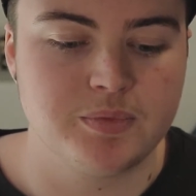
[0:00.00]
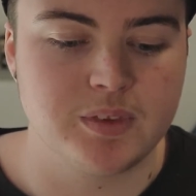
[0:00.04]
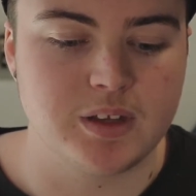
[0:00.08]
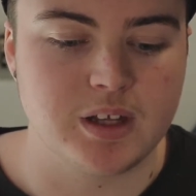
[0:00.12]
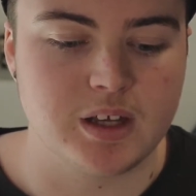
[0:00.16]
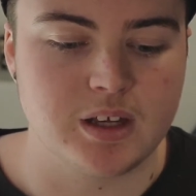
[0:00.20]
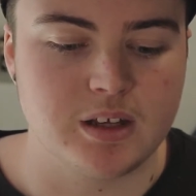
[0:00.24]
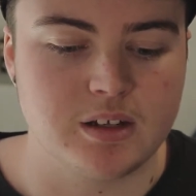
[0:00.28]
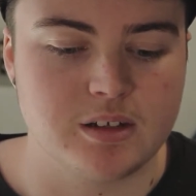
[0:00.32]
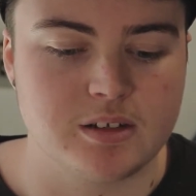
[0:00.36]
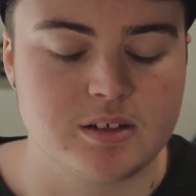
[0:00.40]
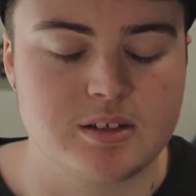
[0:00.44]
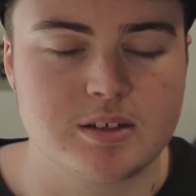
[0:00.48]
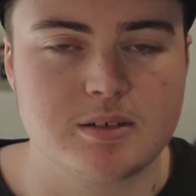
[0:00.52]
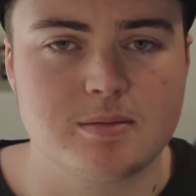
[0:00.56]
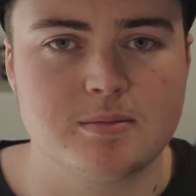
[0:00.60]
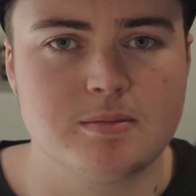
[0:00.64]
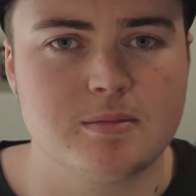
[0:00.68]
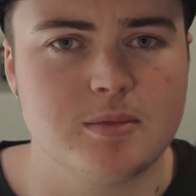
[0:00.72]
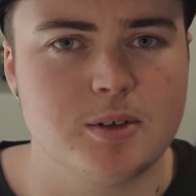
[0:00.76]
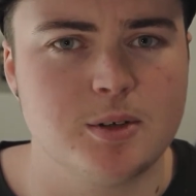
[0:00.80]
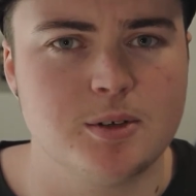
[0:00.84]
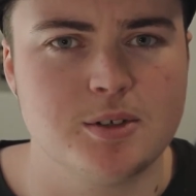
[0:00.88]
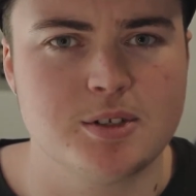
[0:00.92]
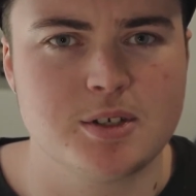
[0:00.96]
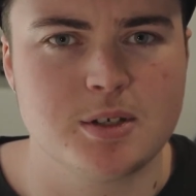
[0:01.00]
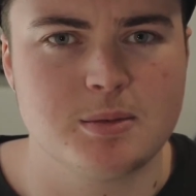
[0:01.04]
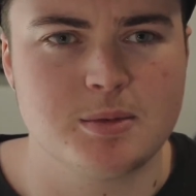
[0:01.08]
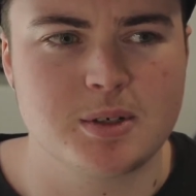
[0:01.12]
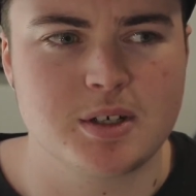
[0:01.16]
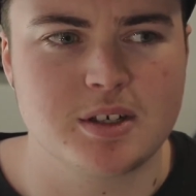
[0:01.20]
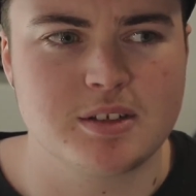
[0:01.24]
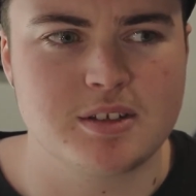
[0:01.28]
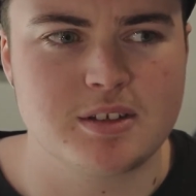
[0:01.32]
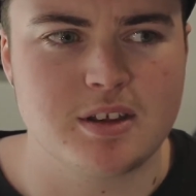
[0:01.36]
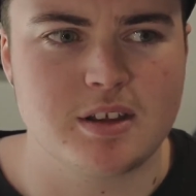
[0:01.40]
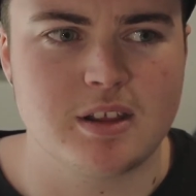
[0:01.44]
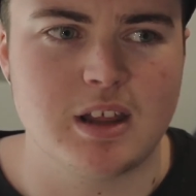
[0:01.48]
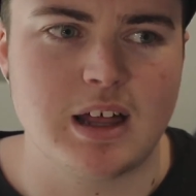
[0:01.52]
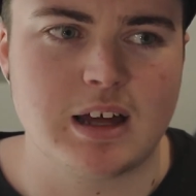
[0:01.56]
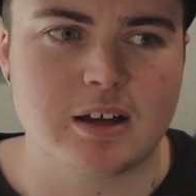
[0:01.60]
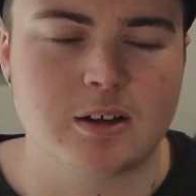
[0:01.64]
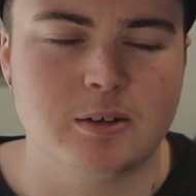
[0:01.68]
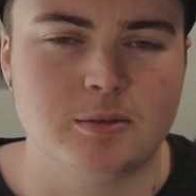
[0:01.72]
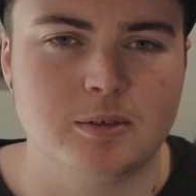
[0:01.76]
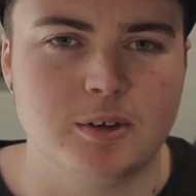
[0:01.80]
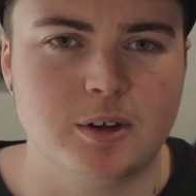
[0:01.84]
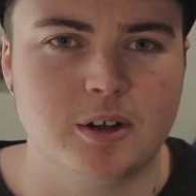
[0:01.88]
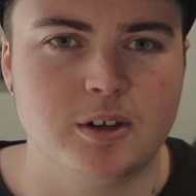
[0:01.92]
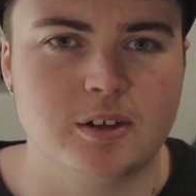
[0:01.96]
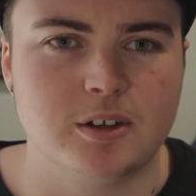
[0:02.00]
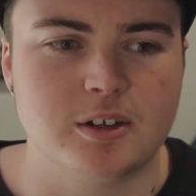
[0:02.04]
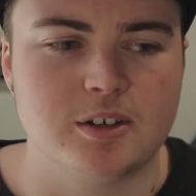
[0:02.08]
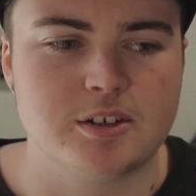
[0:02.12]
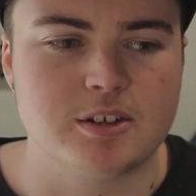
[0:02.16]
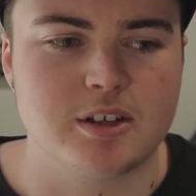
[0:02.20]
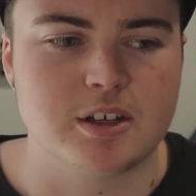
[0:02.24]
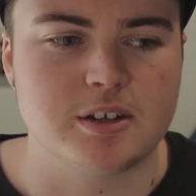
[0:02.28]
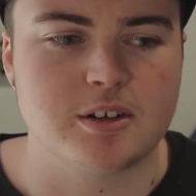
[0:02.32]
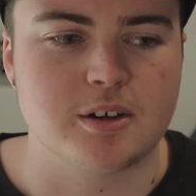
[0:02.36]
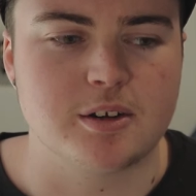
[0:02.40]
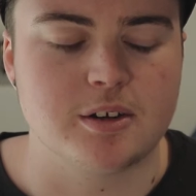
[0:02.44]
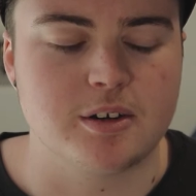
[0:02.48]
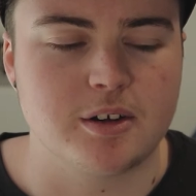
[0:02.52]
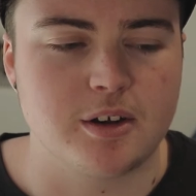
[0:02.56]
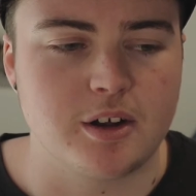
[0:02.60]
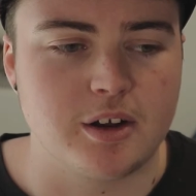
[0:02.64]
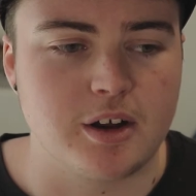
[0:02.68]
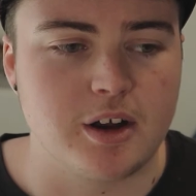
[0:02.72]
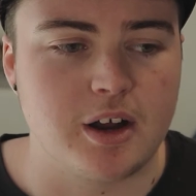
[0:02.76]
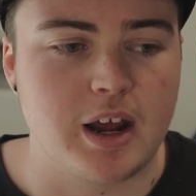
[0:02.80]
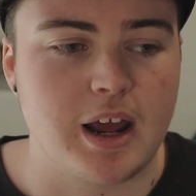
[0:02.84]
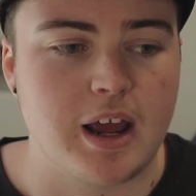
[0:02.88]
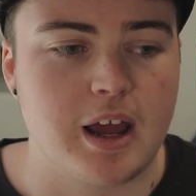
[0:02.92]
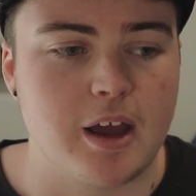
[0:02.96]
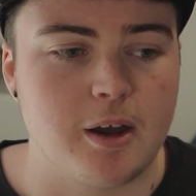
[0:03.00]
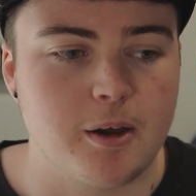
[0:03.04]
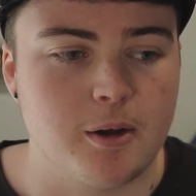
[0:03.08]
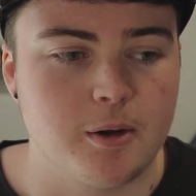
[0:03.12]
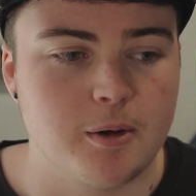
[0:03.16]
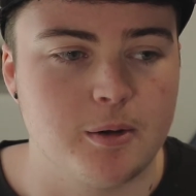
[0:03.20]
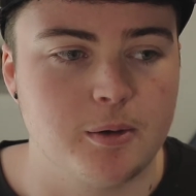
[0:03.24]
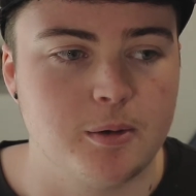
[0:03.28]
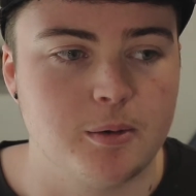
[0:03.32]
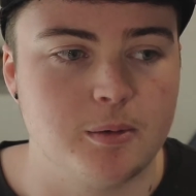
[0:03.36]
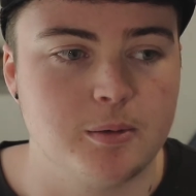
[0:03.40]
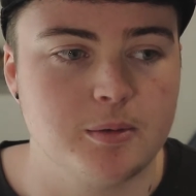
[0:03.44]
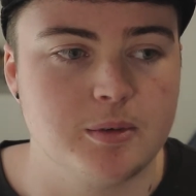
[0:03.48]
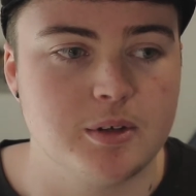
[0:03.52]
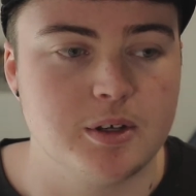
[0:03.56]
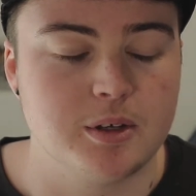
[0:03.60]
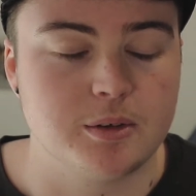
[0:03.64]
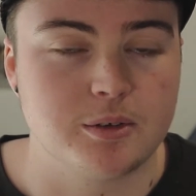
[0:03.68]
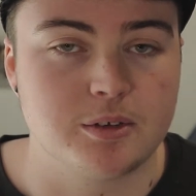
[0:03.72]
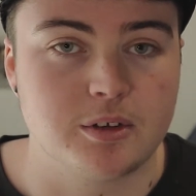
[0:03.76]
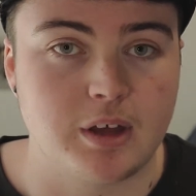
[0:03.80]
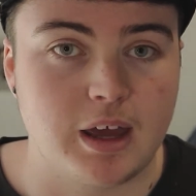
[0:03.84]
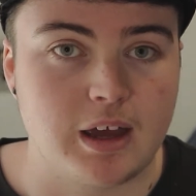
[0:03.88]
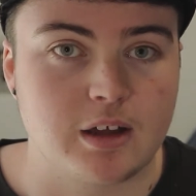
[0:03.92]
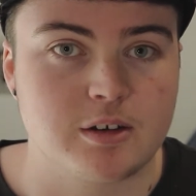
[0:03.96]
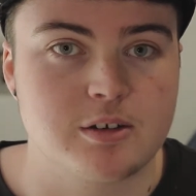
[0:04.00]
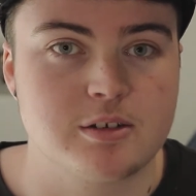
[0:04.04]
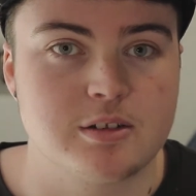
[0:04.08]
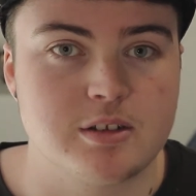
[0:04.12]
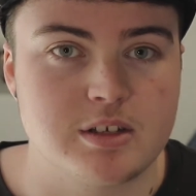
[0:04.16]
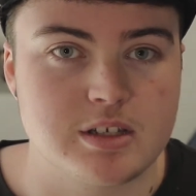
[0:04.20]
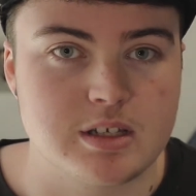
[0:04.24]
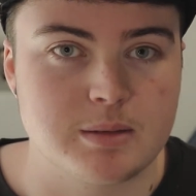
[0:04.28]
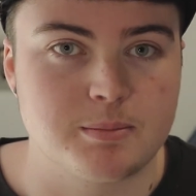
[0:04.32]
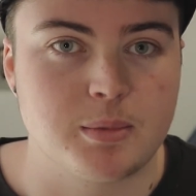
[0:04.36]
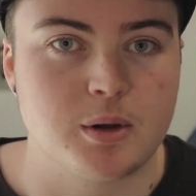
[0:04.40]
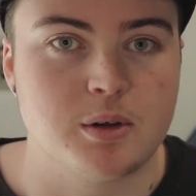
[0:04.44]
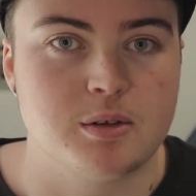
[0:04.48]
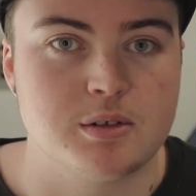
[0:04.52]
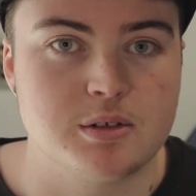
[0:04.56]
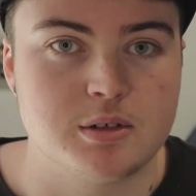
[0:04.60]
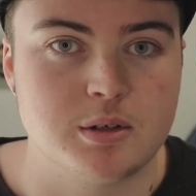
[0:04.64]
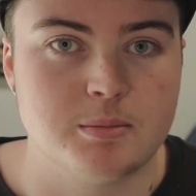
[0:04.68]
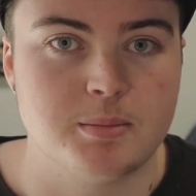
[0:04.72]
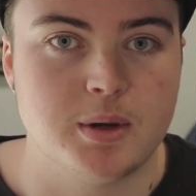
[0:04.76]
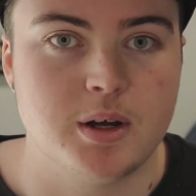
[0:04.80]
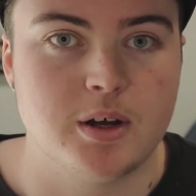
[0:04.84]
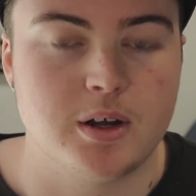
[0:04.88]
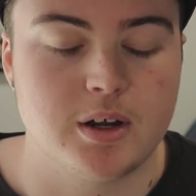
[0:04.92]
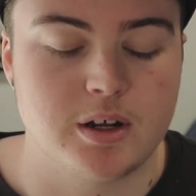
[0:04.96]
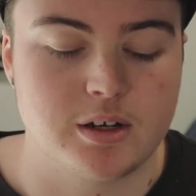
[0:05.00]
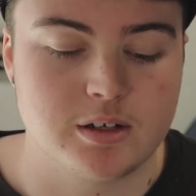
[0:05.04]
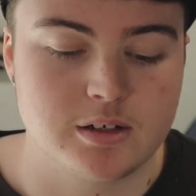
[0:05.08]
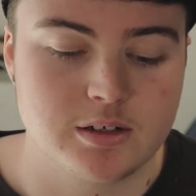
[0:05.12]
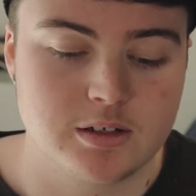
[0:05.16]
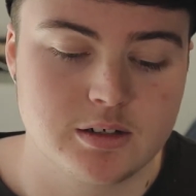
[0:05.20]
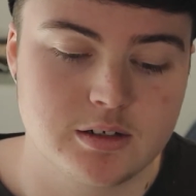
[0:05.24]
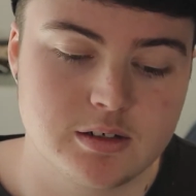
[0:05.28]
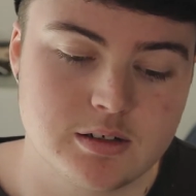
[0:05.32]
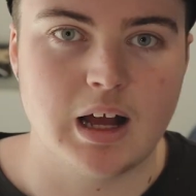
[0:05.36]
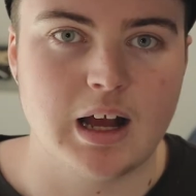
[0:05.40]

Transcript: and also because of the lack of knowledge, they don't know how you're actually supposed to bind.